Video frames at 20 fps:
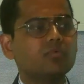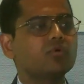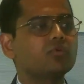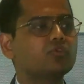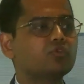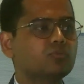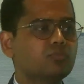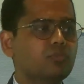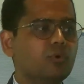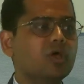
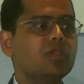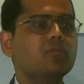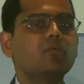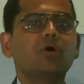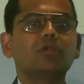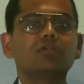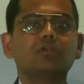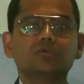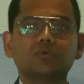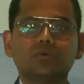to boil
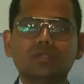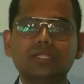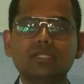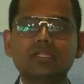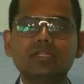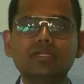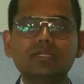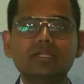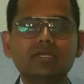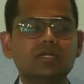water to clean
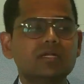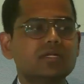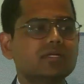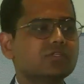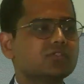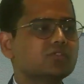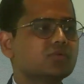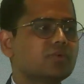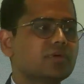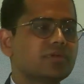it,
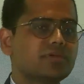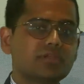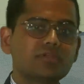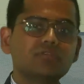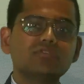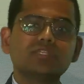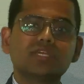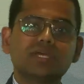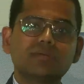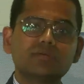so we're
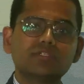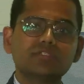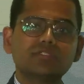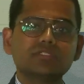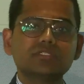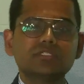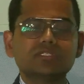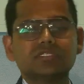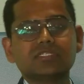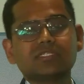reducing
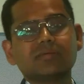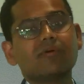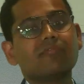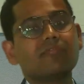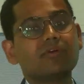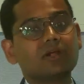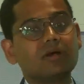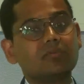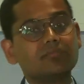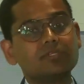emissions. Some of
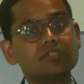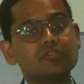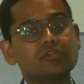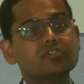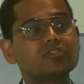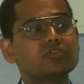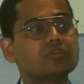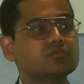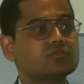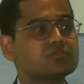our companies
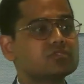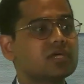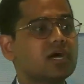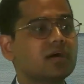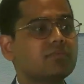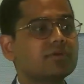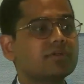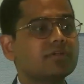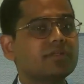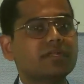also use
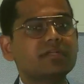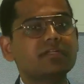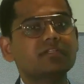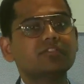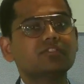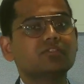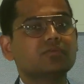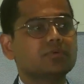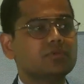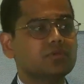carbon
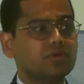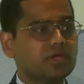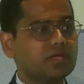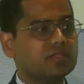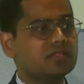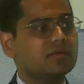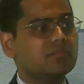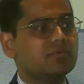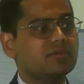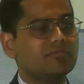credits, so we look at the
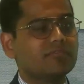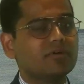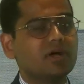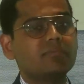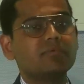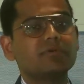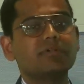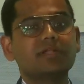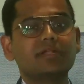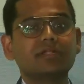number of
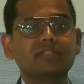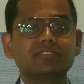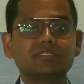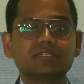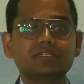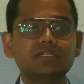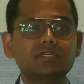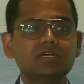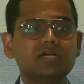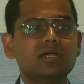carbon credits
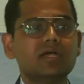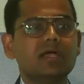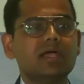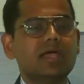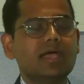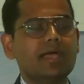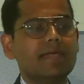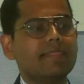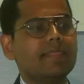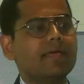earned.
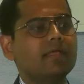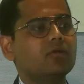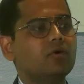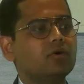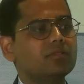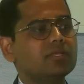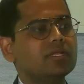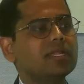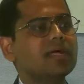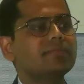And then on
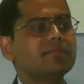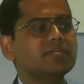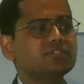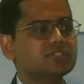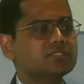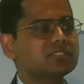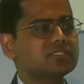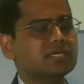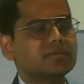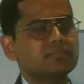the adaptation
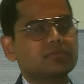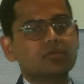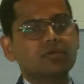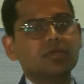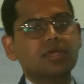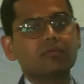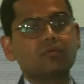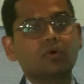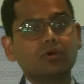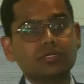side, we look
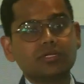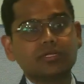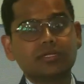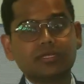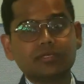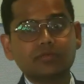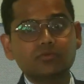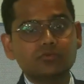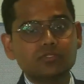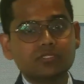at water
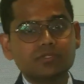reuse,